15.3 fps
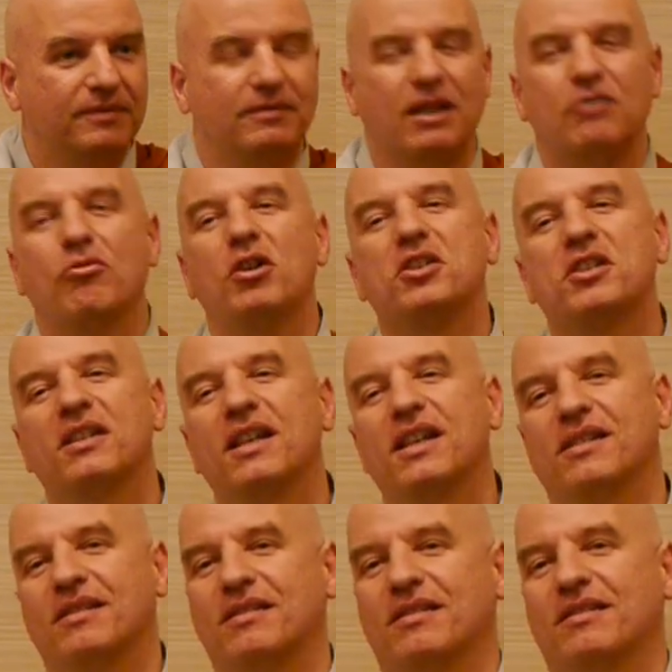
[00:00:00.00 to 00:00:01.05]
And watch
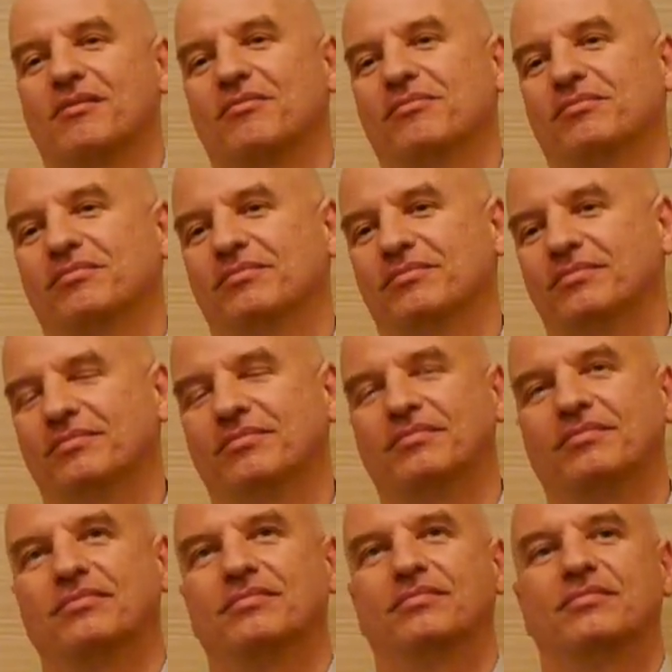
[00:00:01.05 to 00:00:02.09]
this.
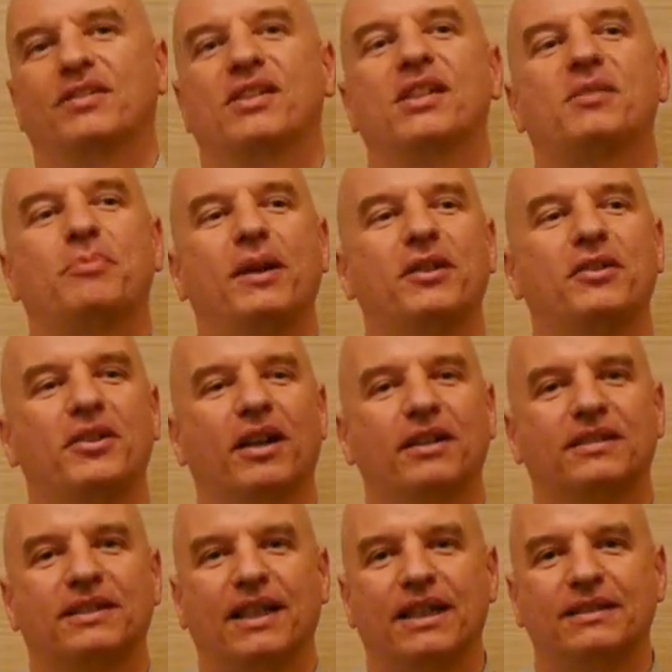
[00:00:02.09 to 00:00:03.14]
Sixth
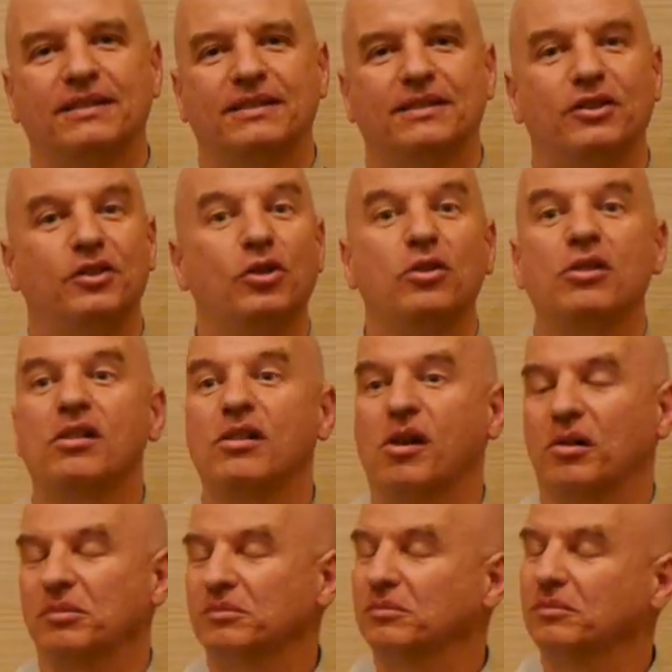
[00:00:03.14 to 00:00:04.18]
Patriarch says, no, no,
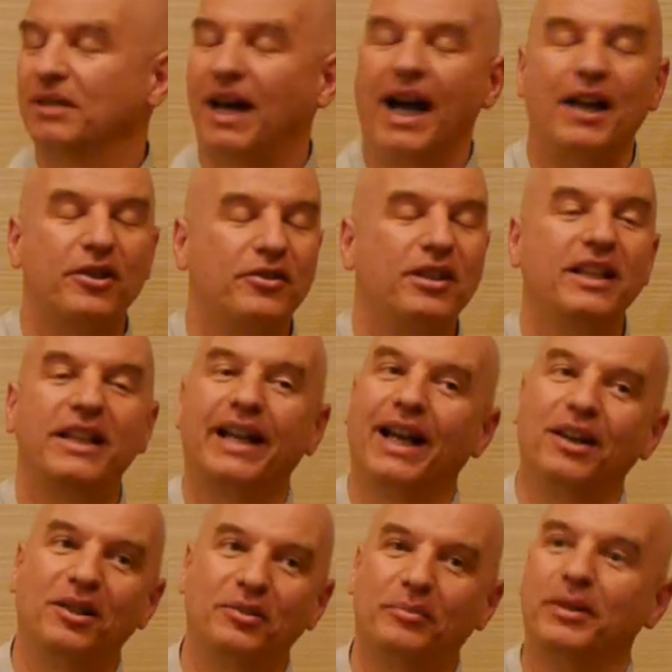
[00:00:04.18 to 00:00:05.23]
no, I really
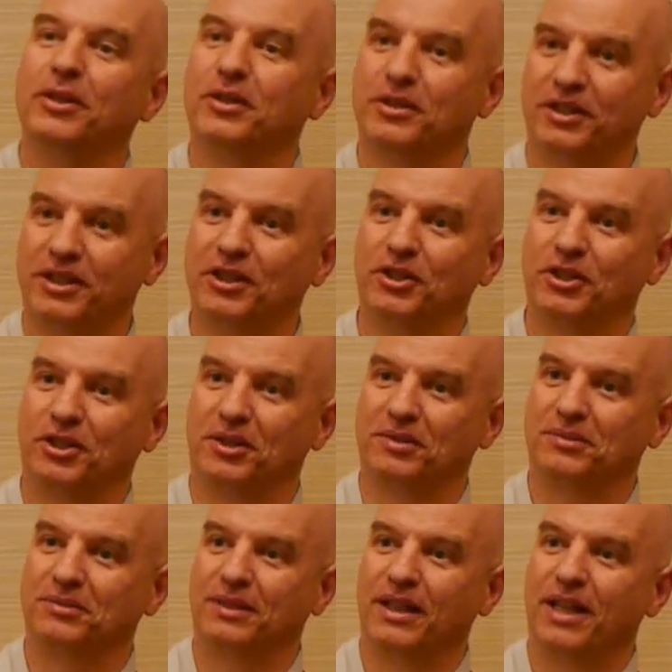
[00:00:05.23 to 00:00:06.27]
cannot be your
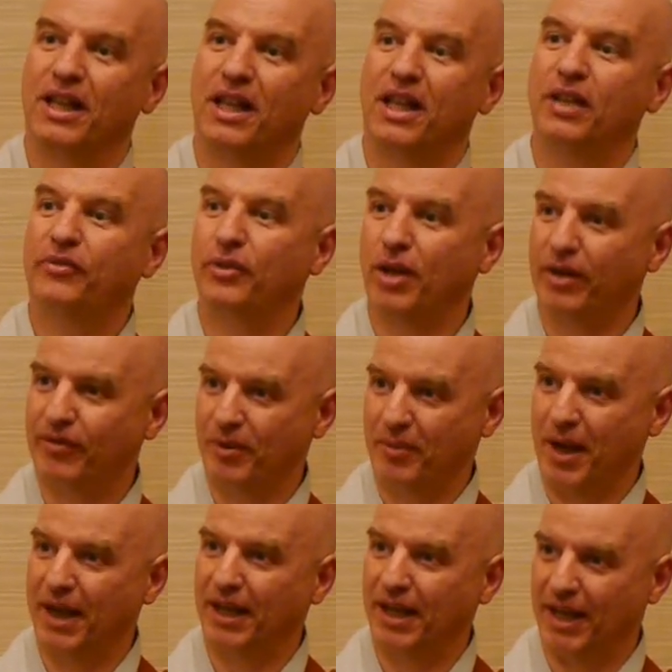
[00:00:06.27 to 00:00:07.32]
teacher. If you have a
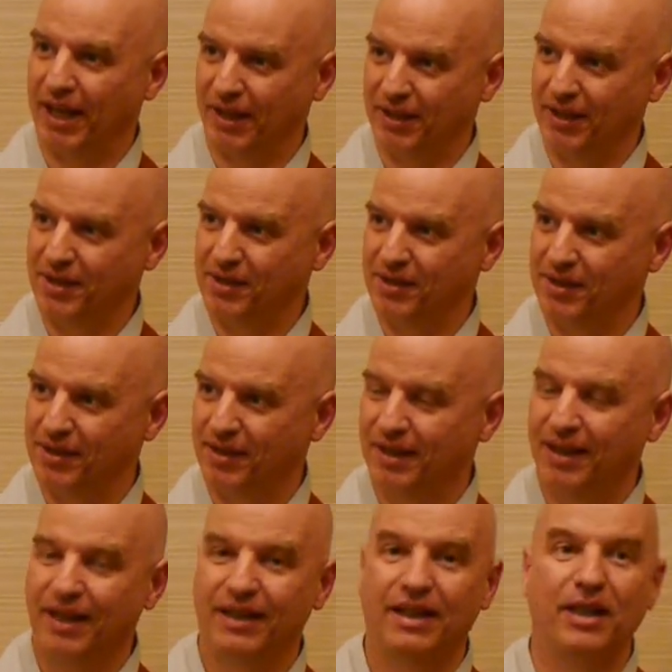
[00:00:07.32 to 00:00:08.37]
mind like this,
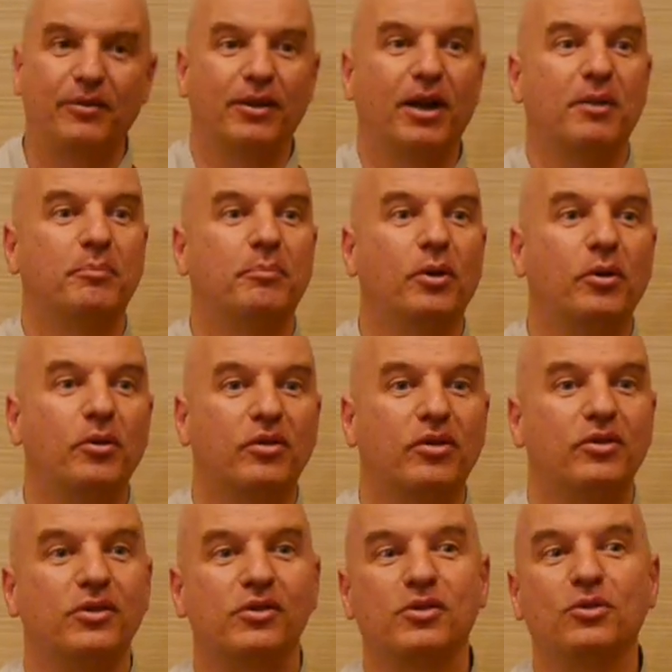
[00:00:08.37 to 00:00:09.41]
then you are both
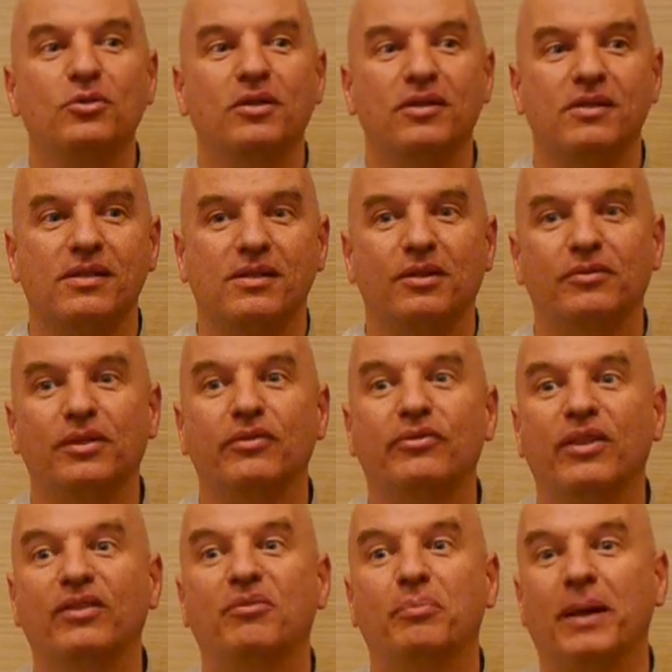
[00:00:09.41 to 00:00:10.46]
the students of the
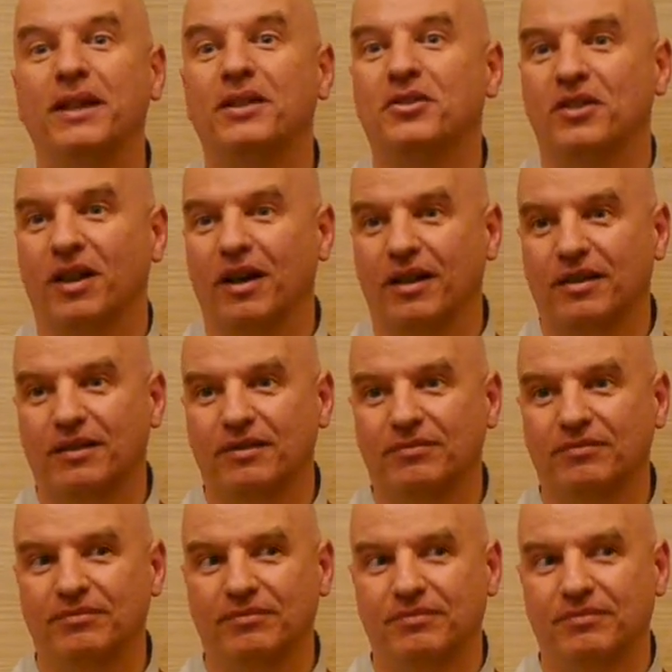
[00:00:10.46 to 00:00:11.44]
Fifth Patriarch.